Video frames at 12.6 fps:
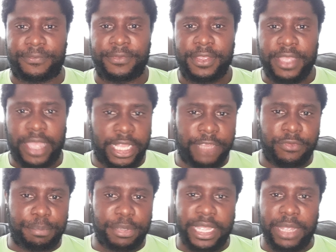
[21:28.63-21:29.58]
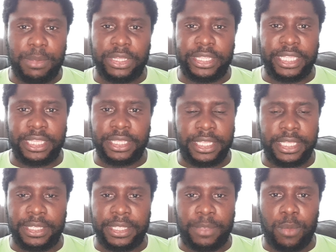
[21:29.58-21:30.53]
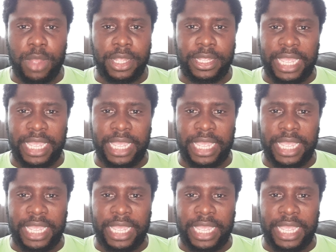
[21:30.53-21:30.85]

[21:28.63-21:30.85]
and if you play well in one game,